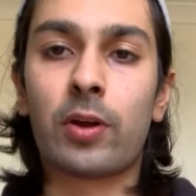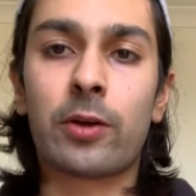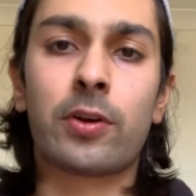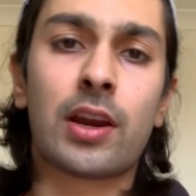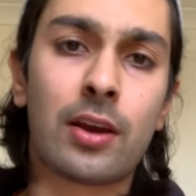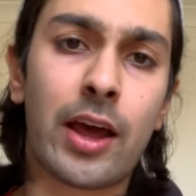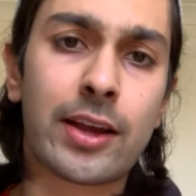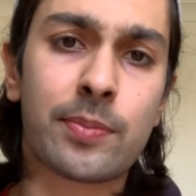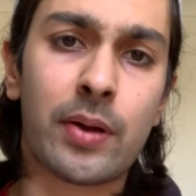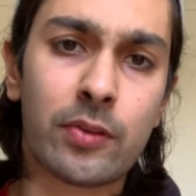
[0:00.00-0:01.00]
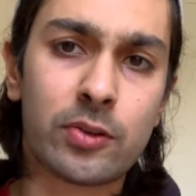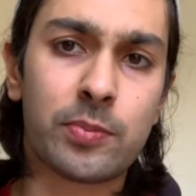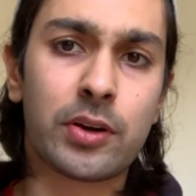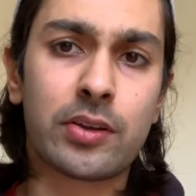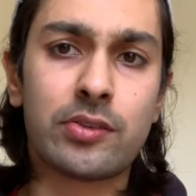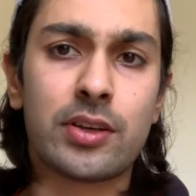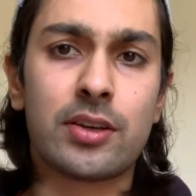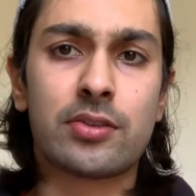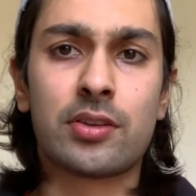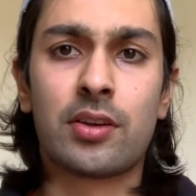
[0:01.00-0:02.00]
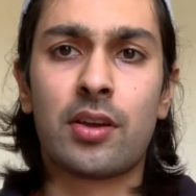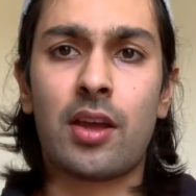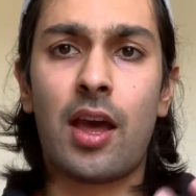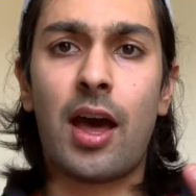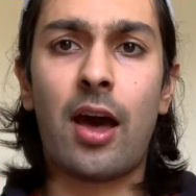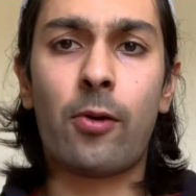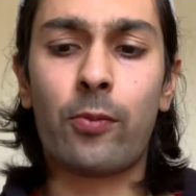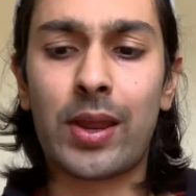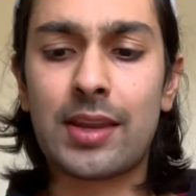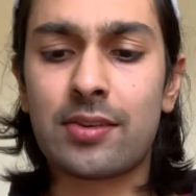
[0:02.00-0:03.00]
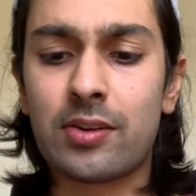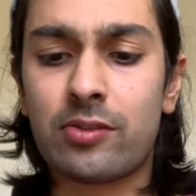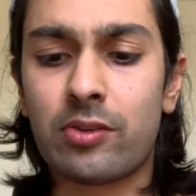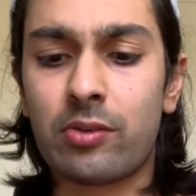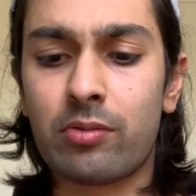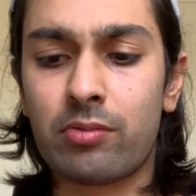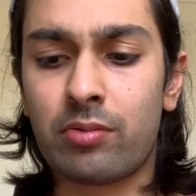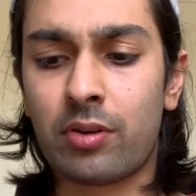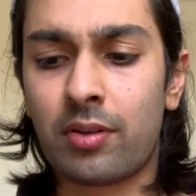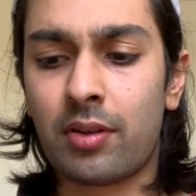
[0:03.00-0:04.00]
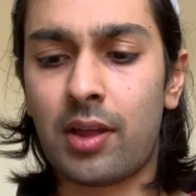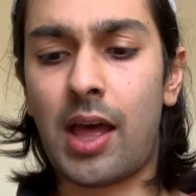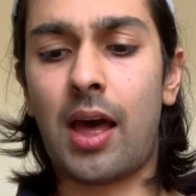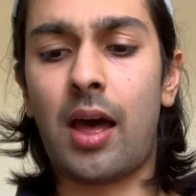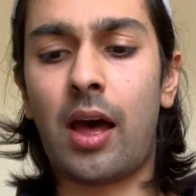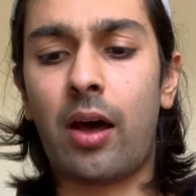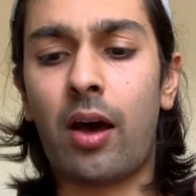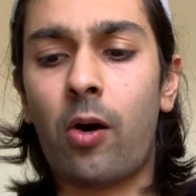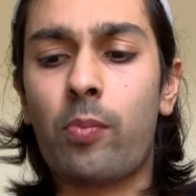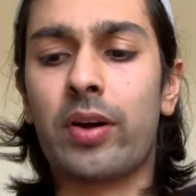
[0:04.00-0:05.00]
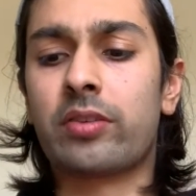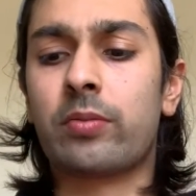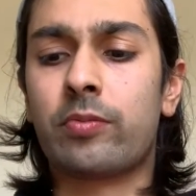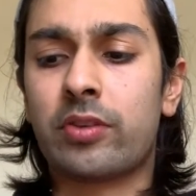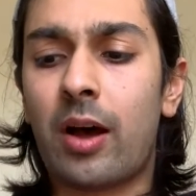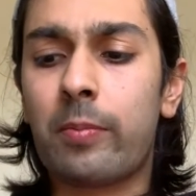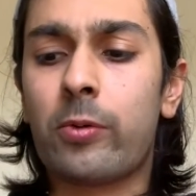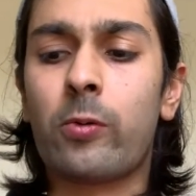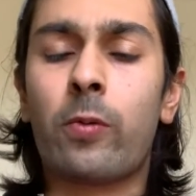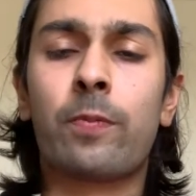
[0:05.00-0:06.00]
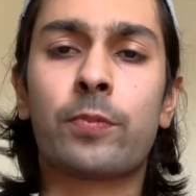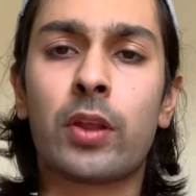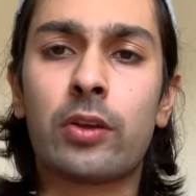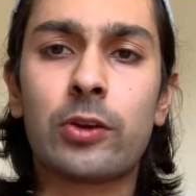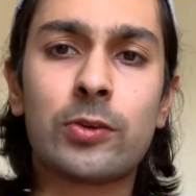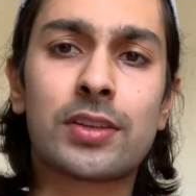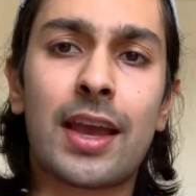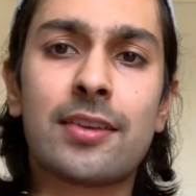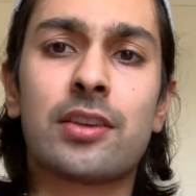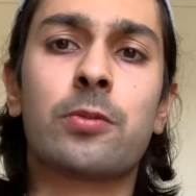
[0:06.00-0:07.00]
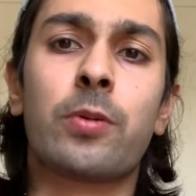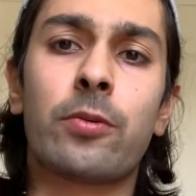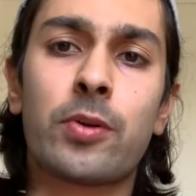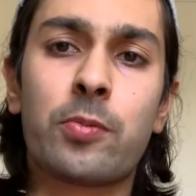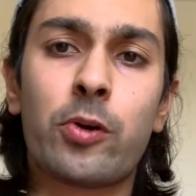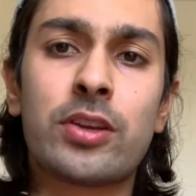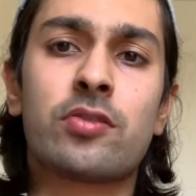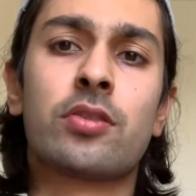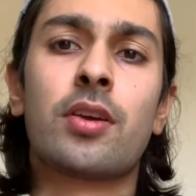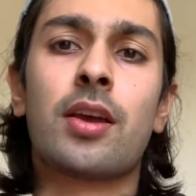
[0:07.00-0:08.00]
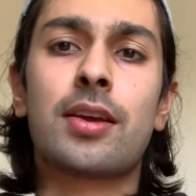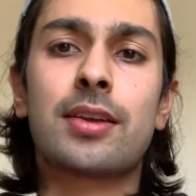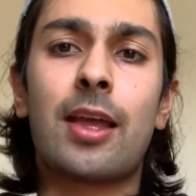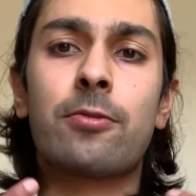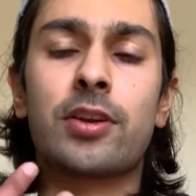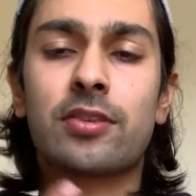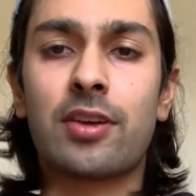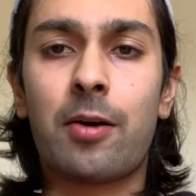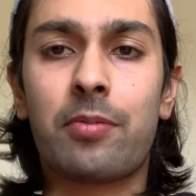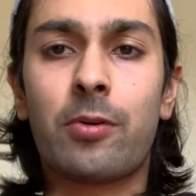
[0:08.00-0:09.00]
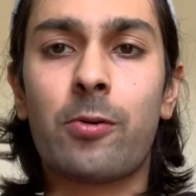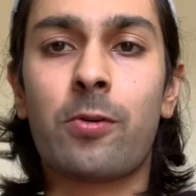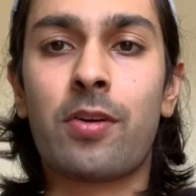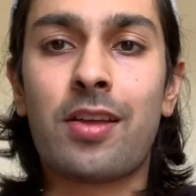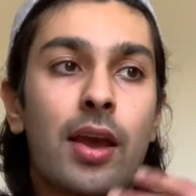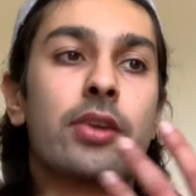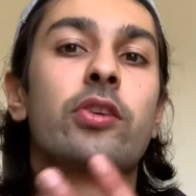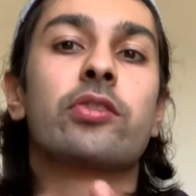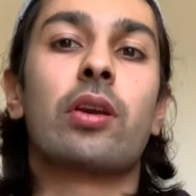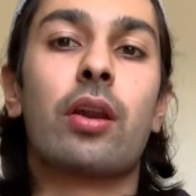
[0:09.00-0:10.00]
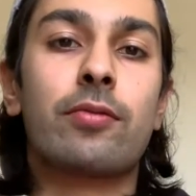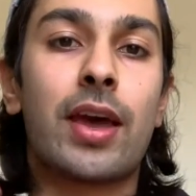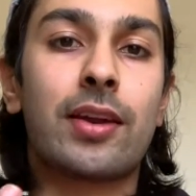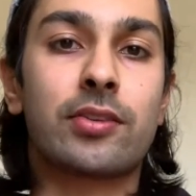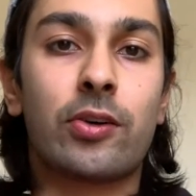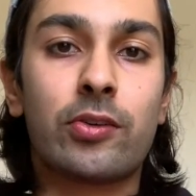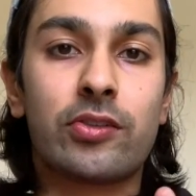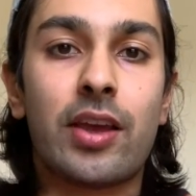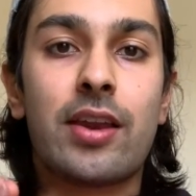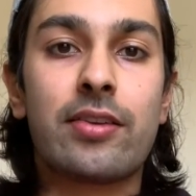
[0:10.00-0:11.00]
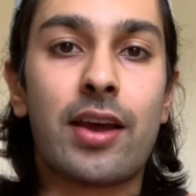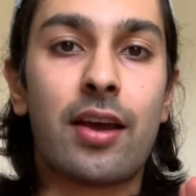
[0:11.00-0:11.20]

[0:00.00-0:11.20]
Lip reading: I really like about this book is it went into a whole bunch of sample use cases for every point, gave an example, it used a lot of anecdotes and